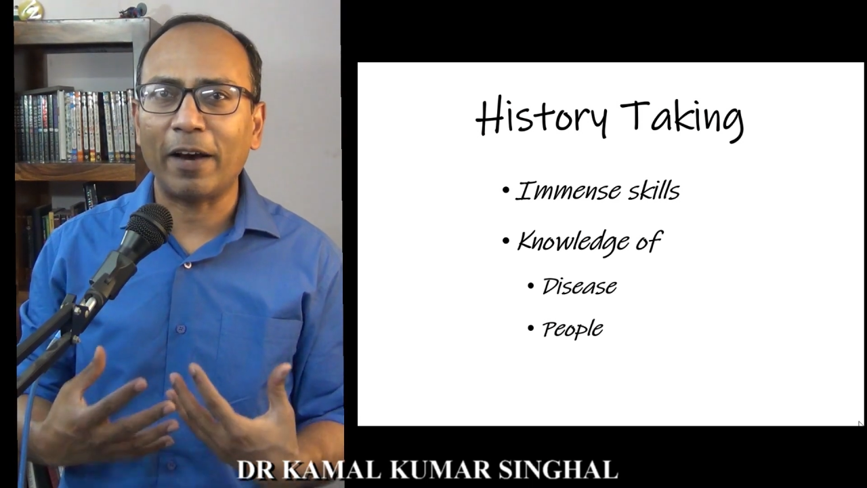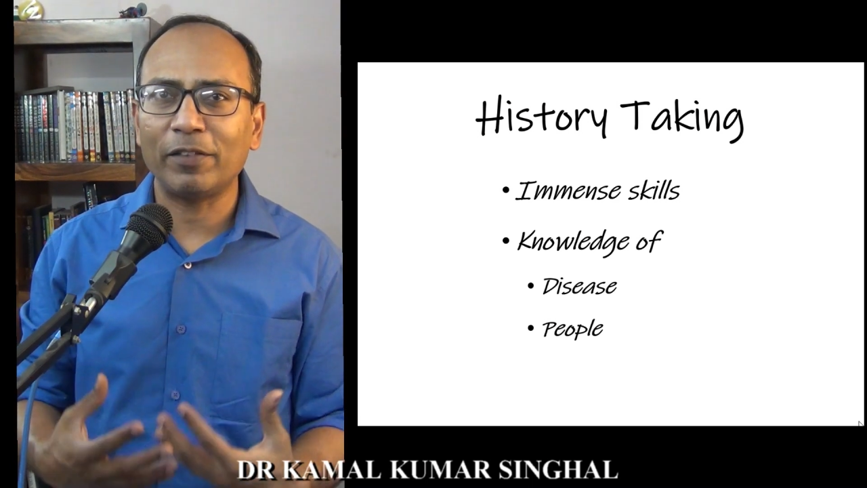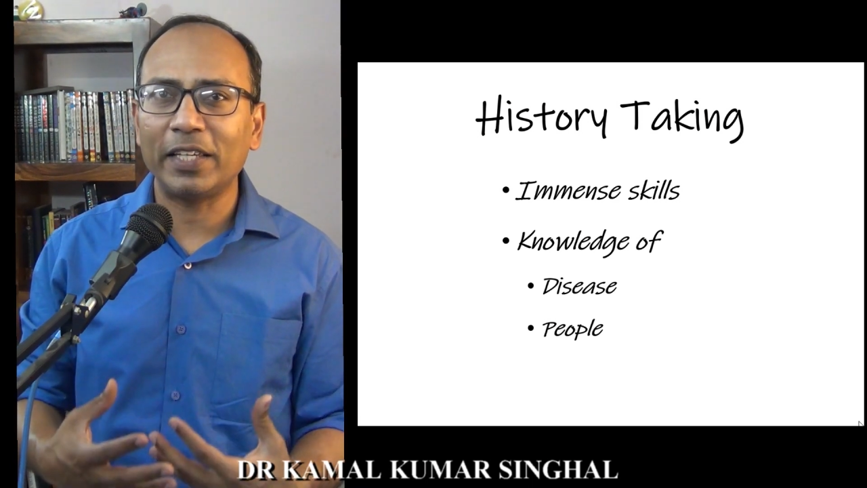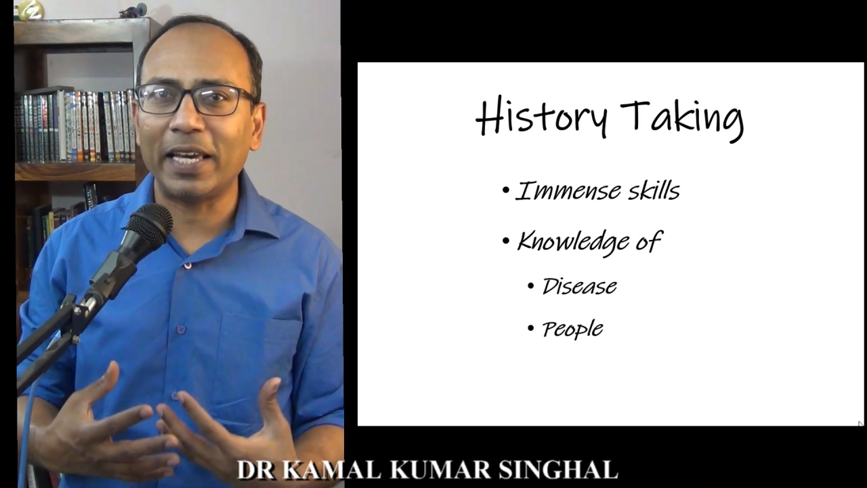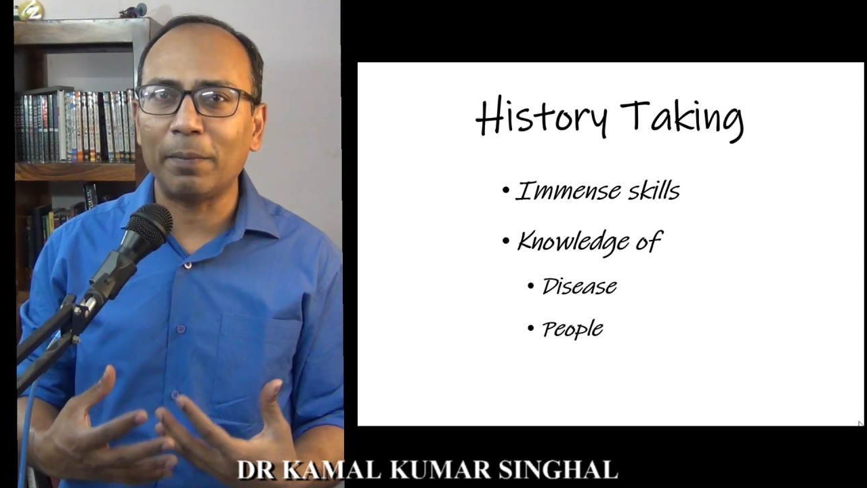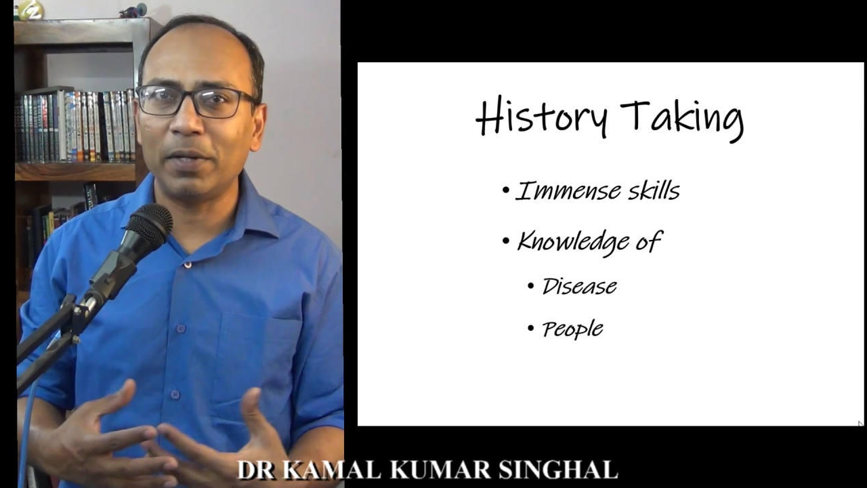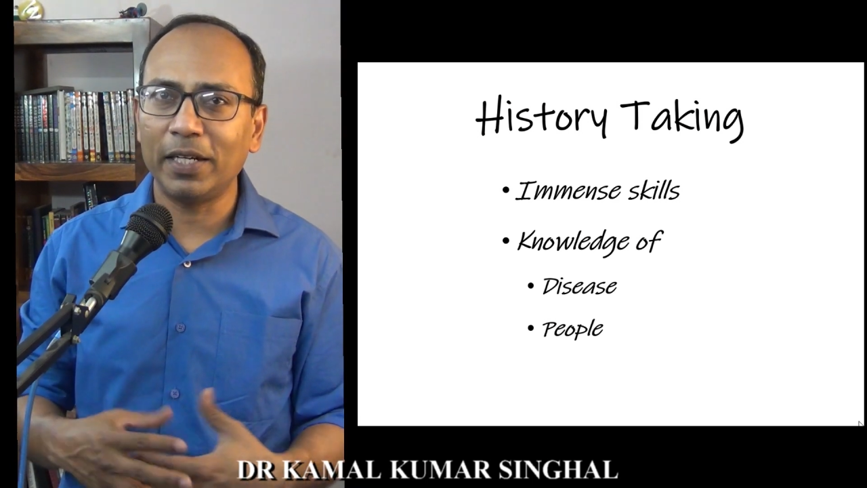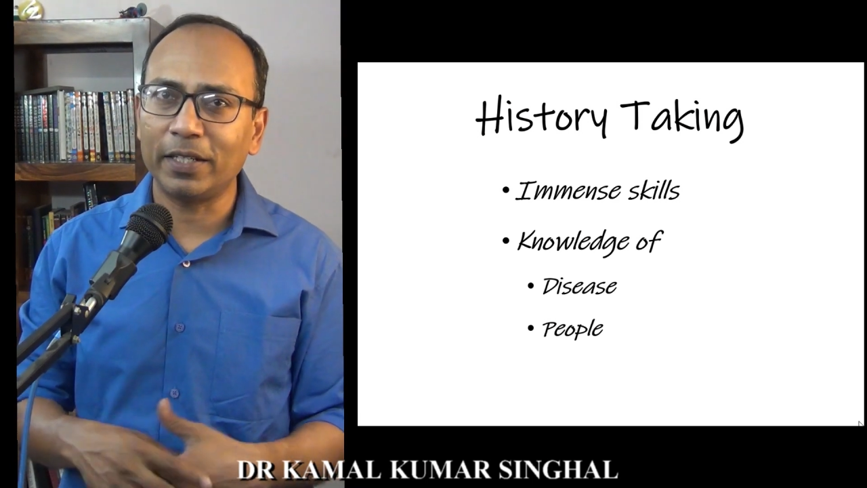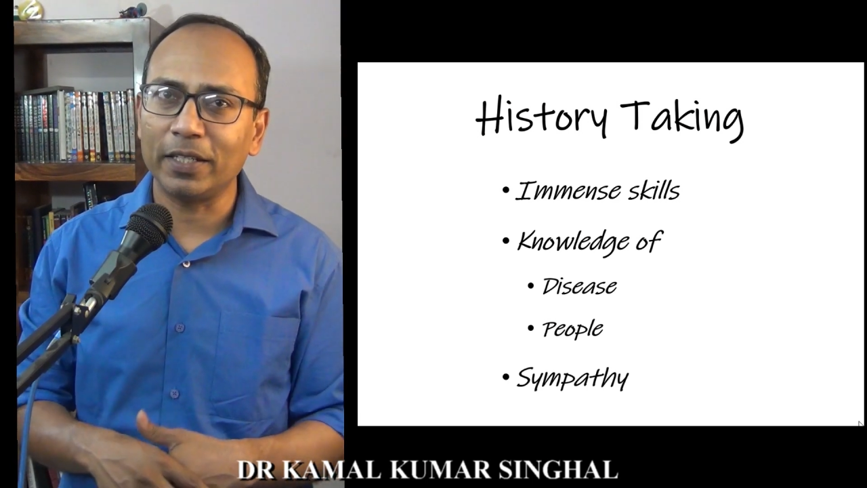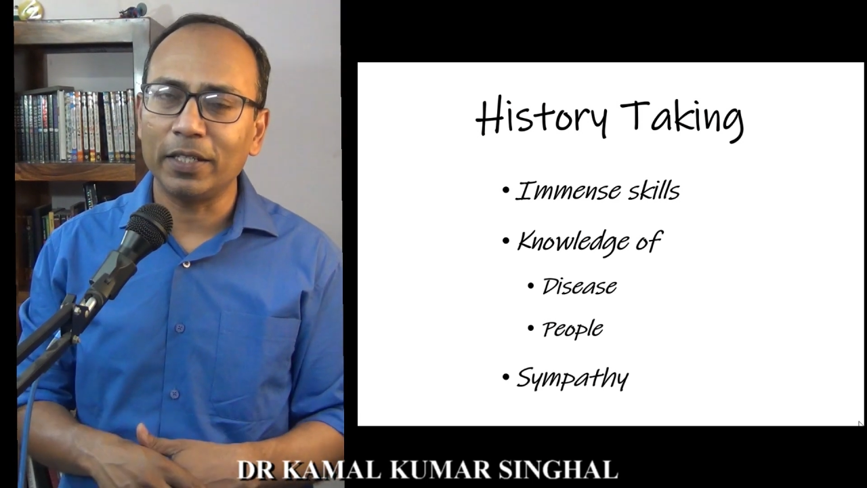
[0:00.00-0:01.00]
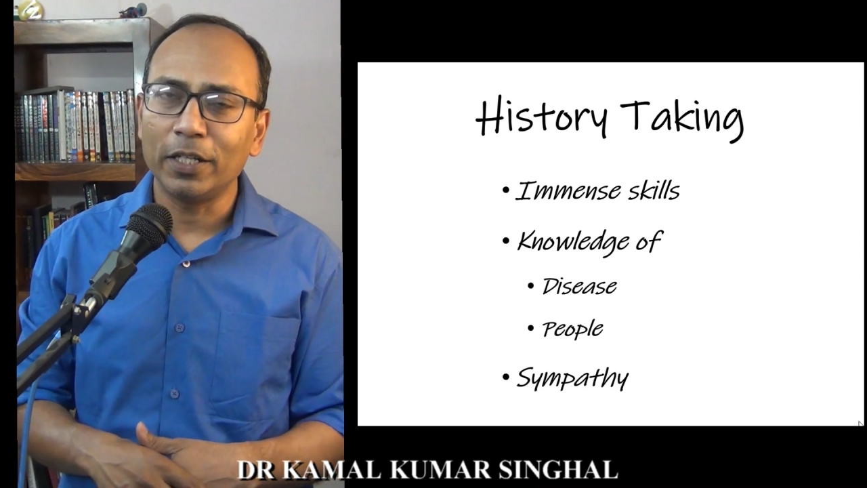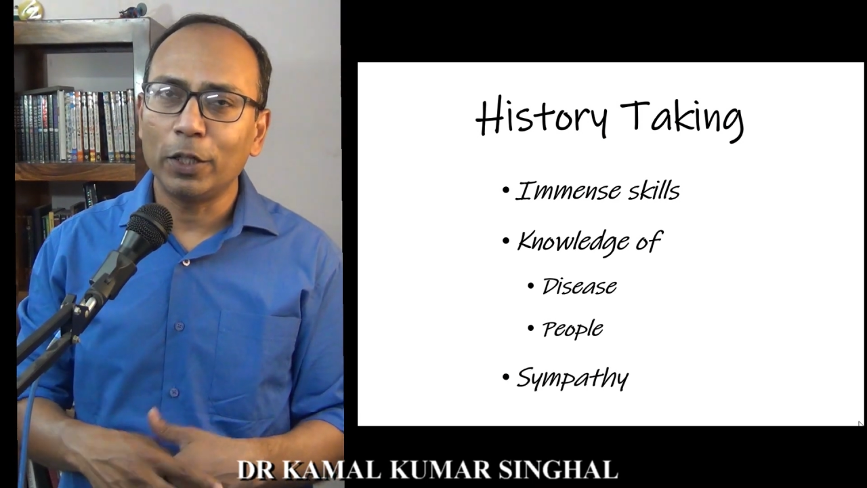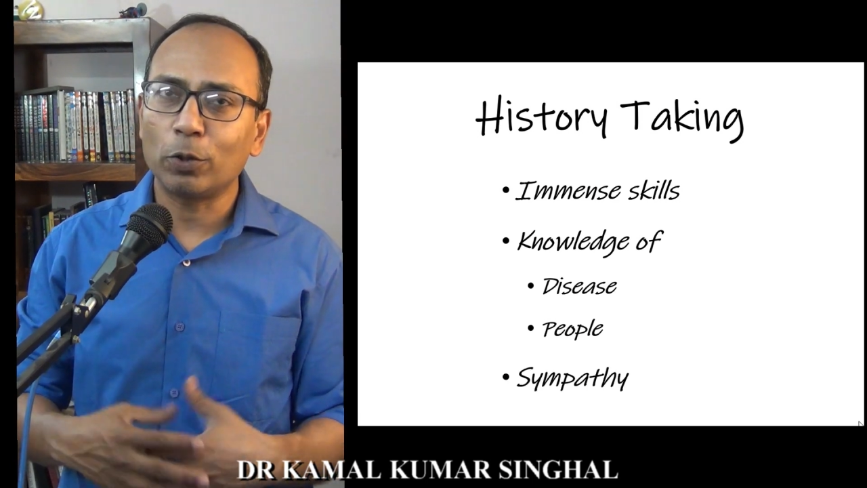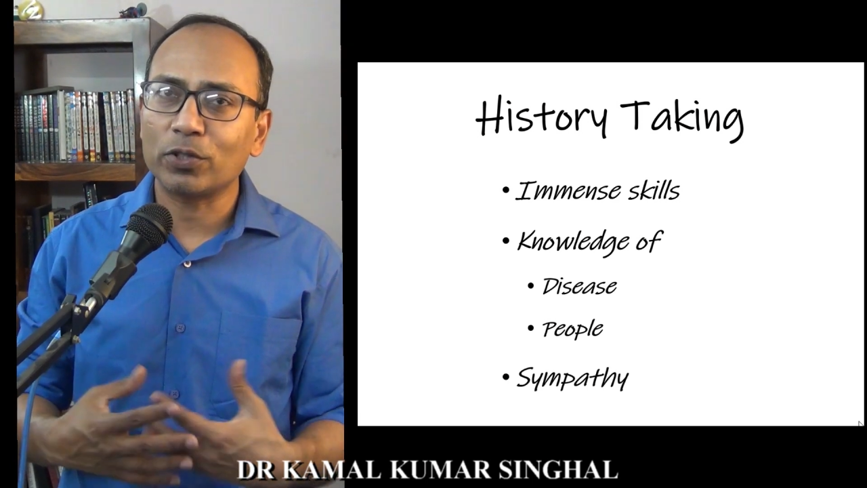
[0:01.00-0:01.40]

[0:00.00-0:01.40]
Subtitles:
The ability to